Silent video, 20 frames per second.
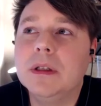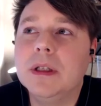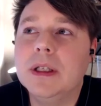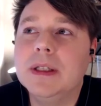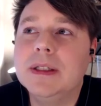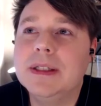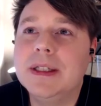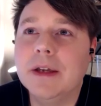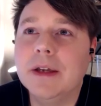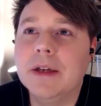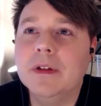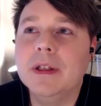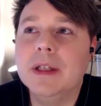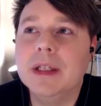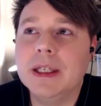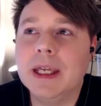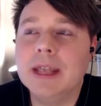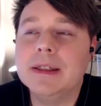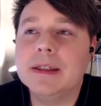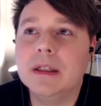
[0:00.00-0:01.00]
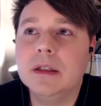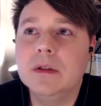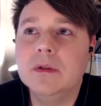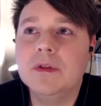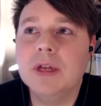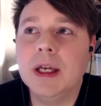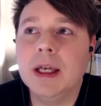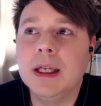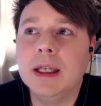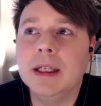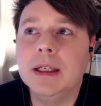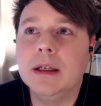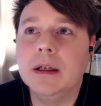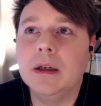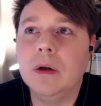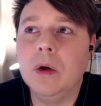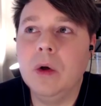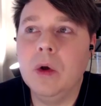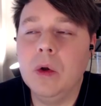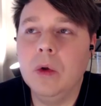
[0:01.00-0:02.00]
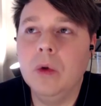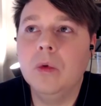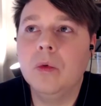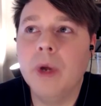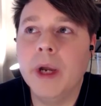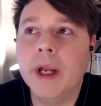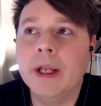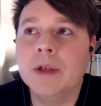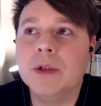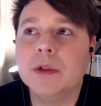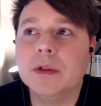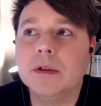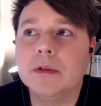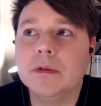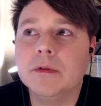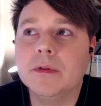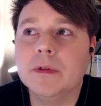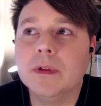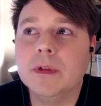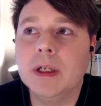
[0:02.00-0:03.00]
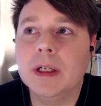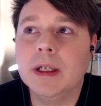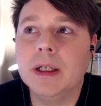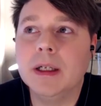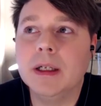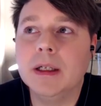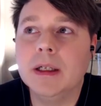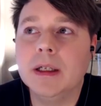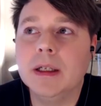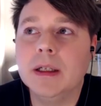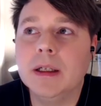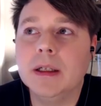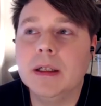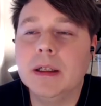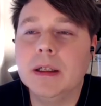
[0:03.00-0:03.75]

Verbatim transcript: it's definitely the case that you've got a whole range of uh,